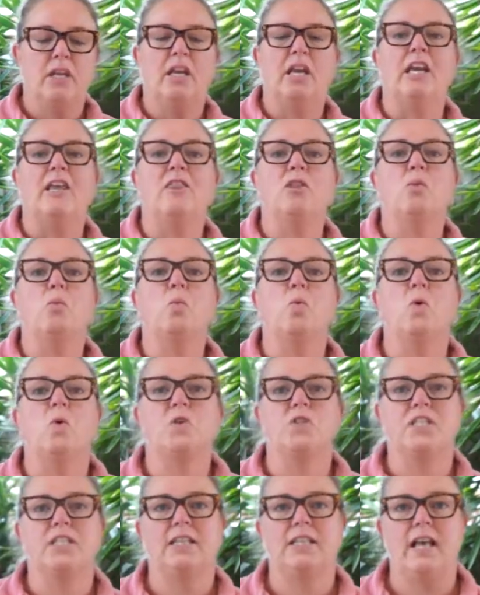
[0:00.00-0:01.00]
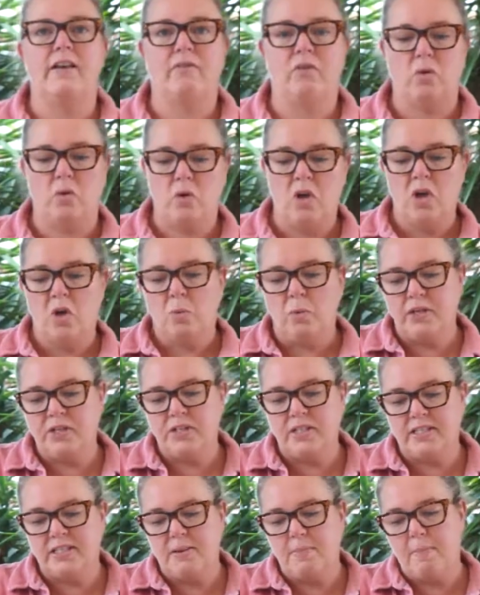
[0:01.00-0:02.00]
in the water level,
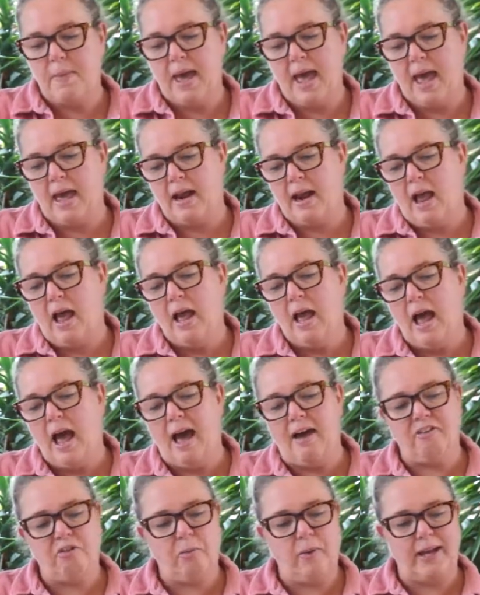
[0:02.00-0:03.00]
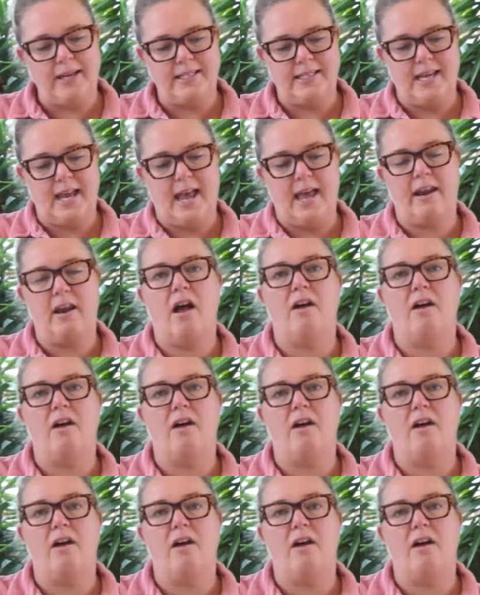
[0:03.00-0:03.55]
which is about halfway down.